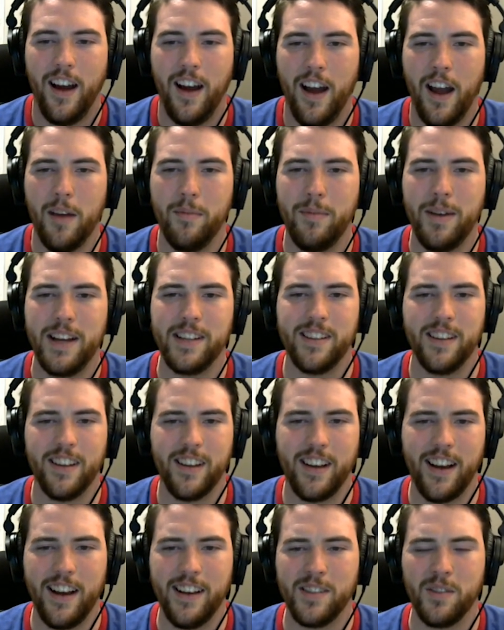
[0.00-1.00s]
I imagine the
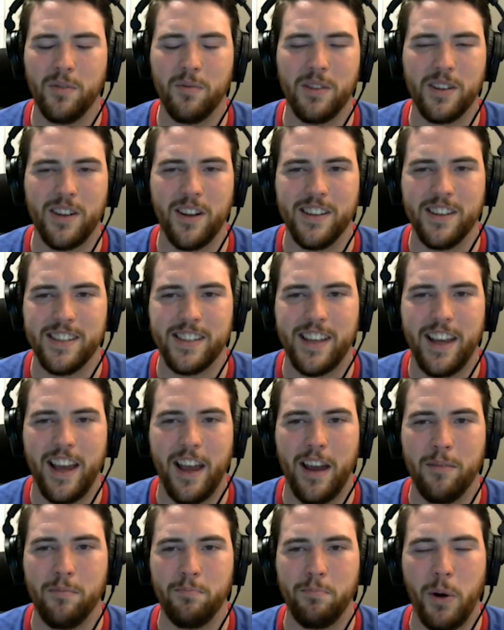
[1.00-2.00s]
guys who worked on this
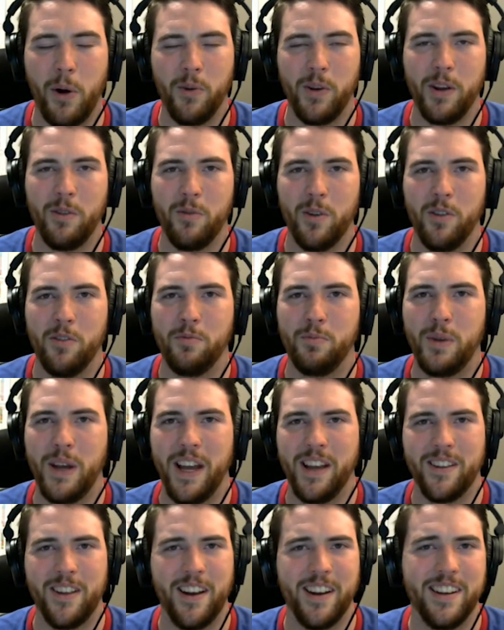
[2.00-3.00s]
game, PonyWolf, play
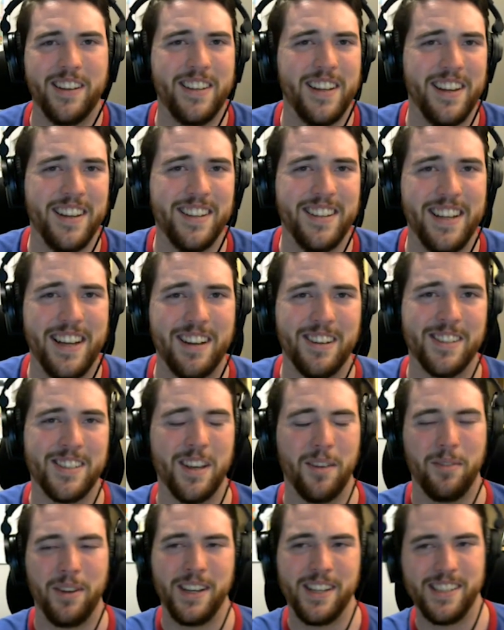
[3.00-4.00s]
a lot of D&D or
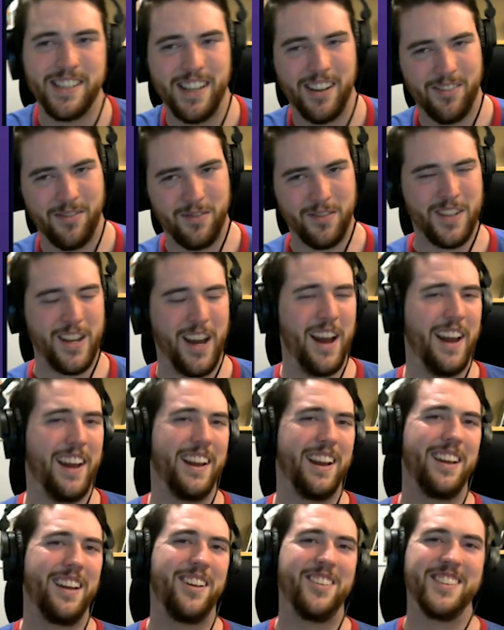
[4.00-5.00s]
something, so they're
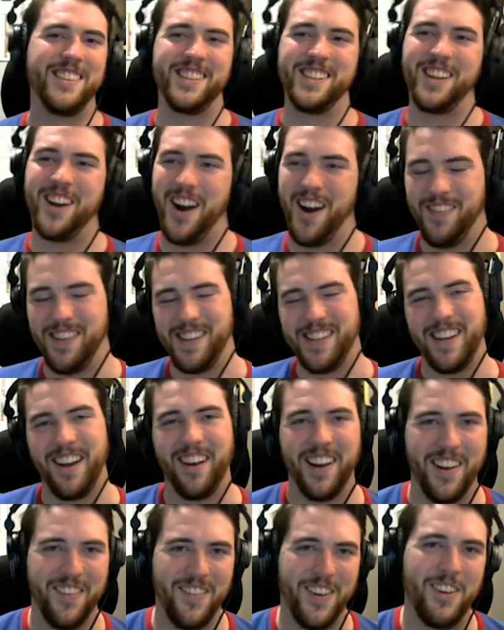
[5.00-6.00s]
tying in all this
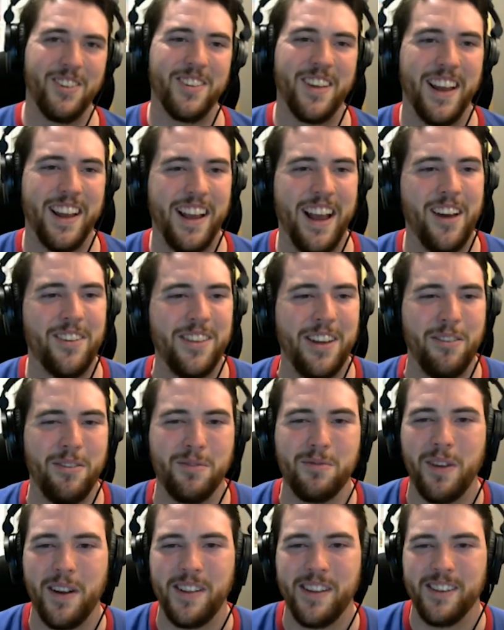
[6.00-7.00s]
commentary about, like, how they
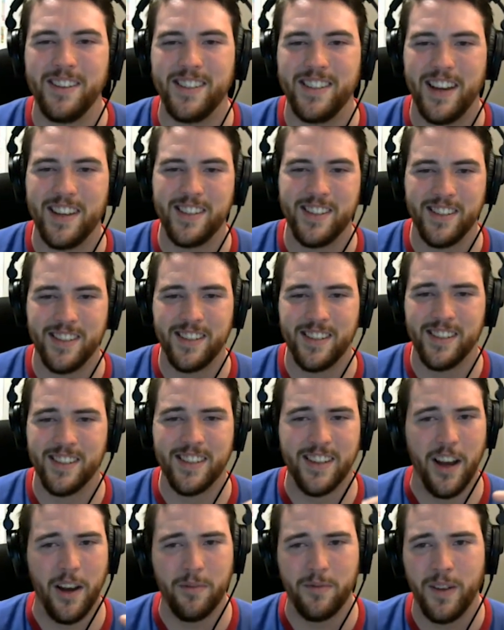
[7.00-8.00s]
would run their sessions and
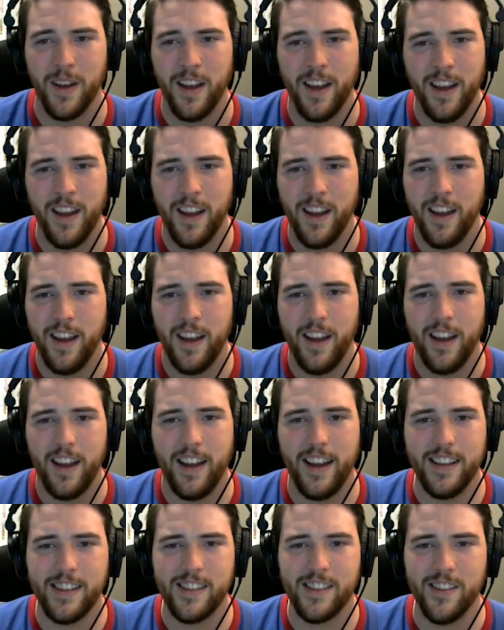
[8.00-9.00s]
stuff.
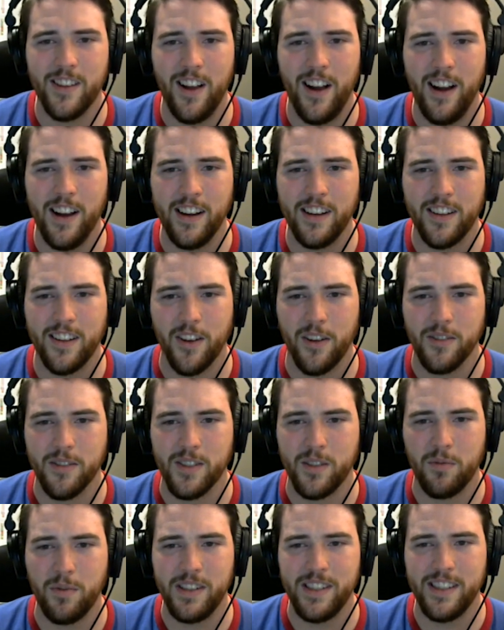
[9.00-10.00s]
It's locked, though,
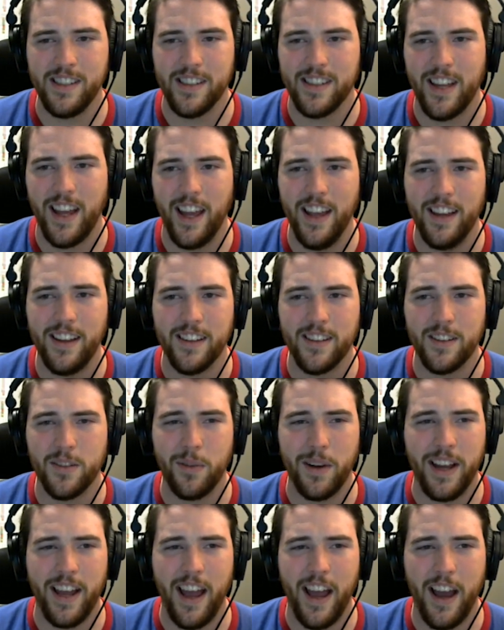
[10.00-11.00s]
so what does it take? Do
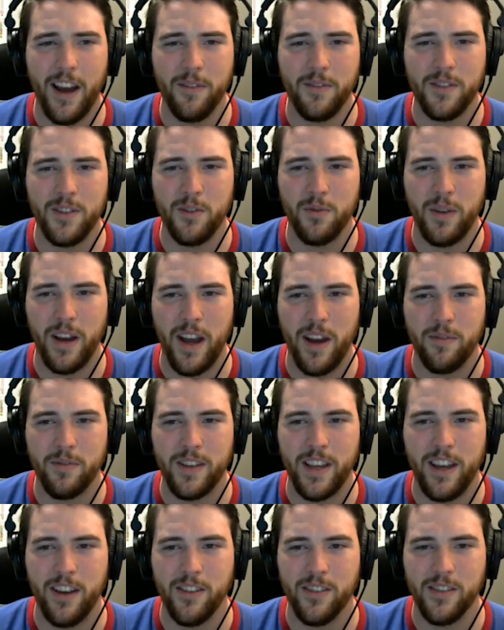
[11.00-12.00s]
I have to have
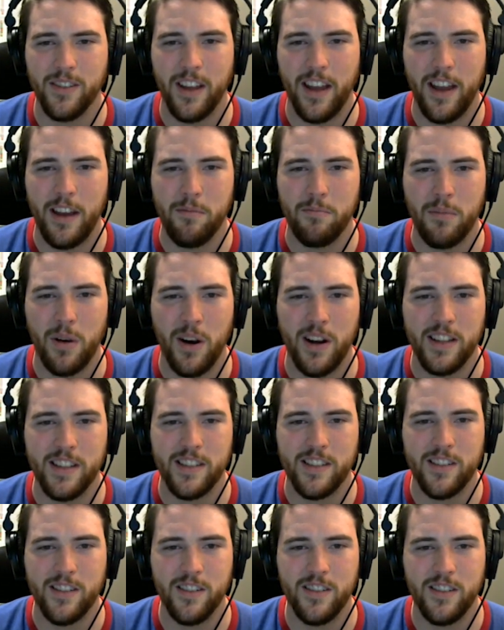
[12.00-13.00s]
killed a
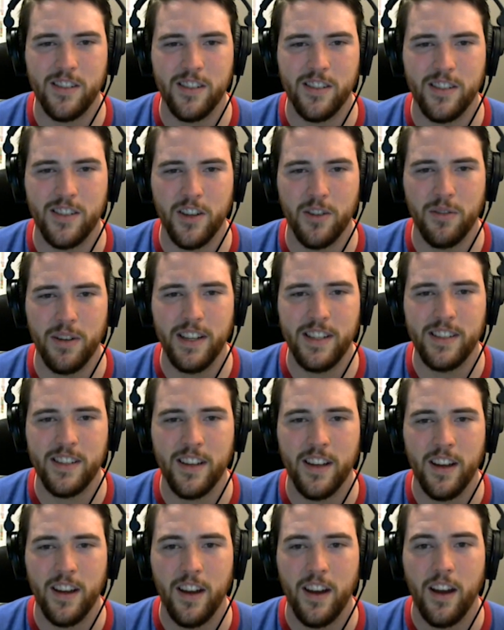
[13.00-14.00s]
monster to do it?
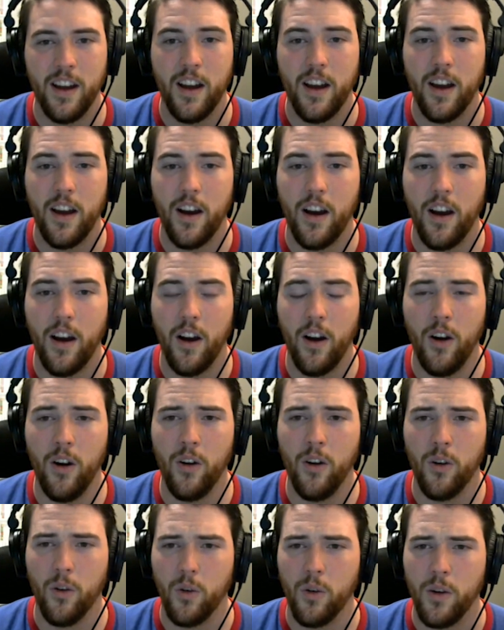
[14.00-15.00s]

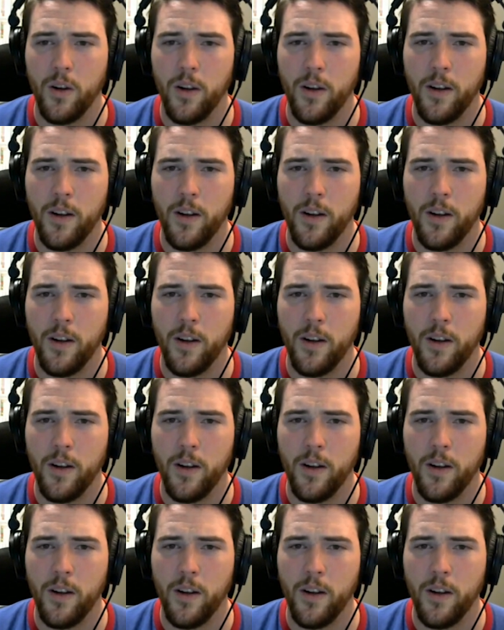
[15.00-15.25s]
Oh.